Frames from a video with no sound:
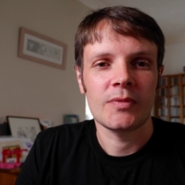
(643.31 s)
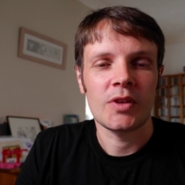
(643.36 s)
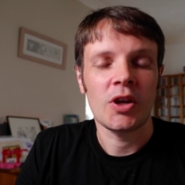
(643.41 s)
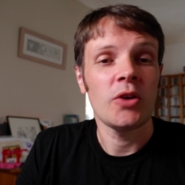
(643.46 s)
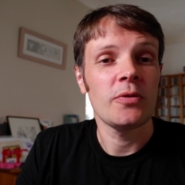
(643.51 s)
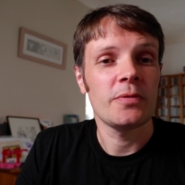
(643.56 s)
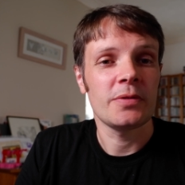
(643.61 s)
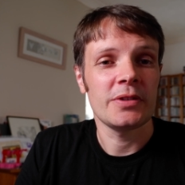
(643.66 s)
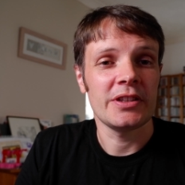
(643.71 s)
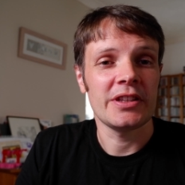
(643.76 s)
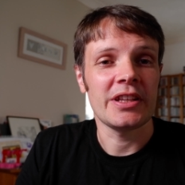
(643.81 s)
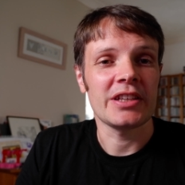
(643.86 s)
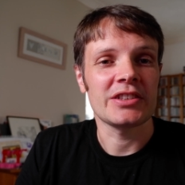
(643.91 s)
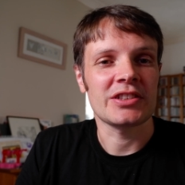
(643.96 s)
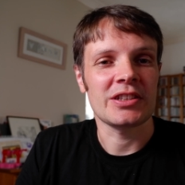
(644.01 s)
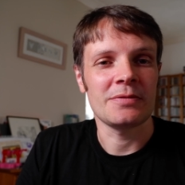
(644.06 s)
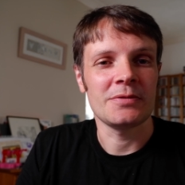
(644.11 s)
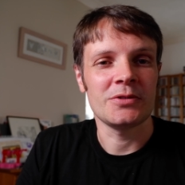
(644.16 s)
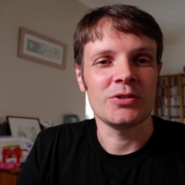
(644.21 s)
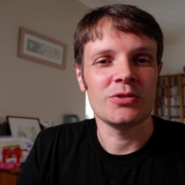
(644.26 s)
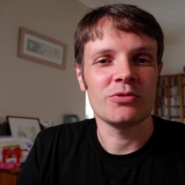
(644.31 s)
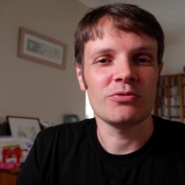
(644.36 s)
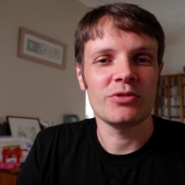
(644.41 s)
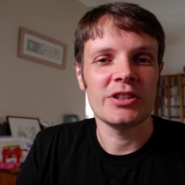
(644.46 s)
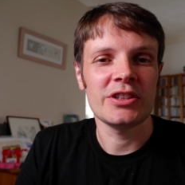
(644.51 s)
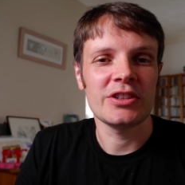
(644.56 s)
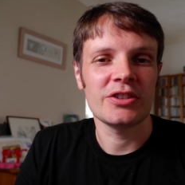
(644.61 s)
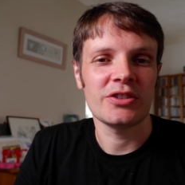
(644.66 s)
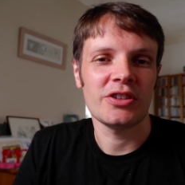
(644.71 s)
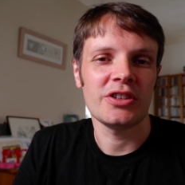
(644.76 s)
Hopefully that's given you a
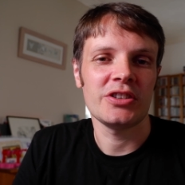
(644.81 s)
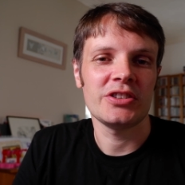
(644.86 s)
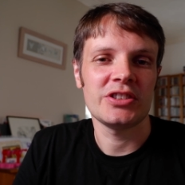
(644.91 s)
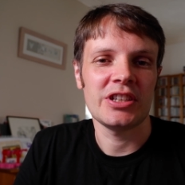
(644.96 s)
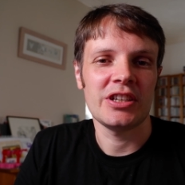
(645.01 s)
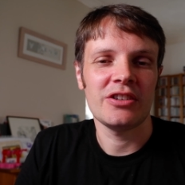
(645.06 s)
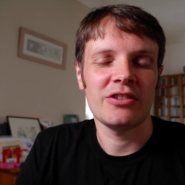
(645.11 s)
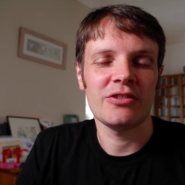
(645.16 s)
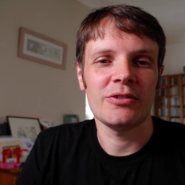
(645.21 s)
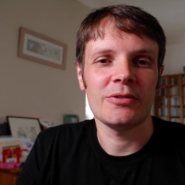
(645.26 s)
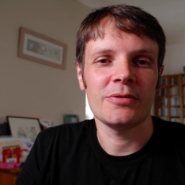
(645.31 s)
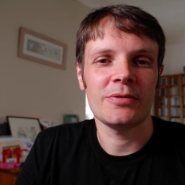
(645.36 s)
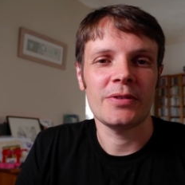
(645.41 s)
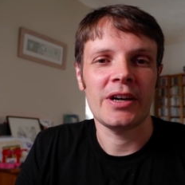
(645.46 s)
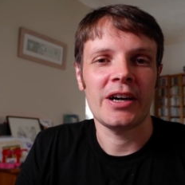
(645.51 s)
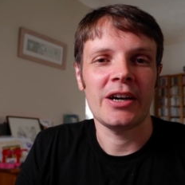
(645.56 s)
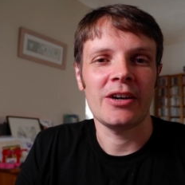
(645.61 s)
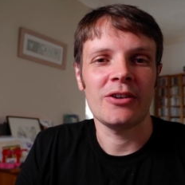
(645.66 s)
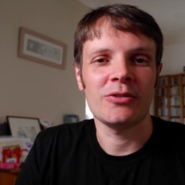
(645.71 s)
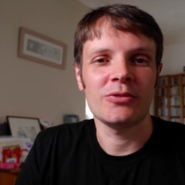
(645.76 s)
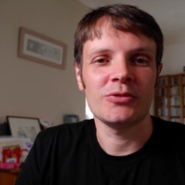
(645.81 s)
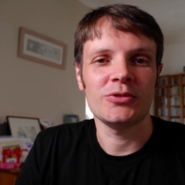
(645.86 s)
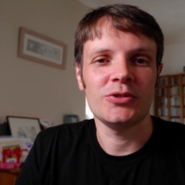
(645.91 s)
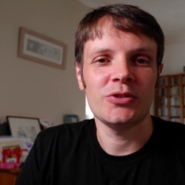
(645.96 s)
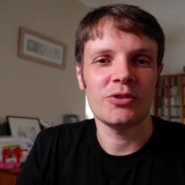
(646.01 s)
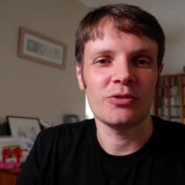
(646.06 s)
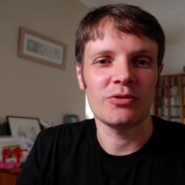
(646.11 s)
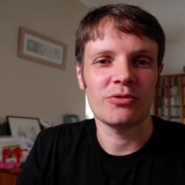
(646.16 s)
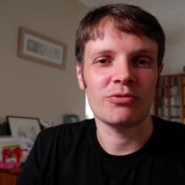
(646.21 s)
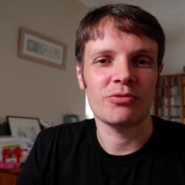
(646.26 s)
really good idea of how
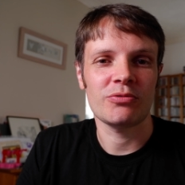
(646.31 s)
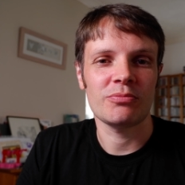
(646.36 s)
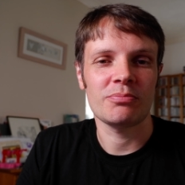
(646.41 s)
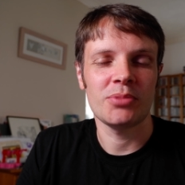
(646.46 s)
you can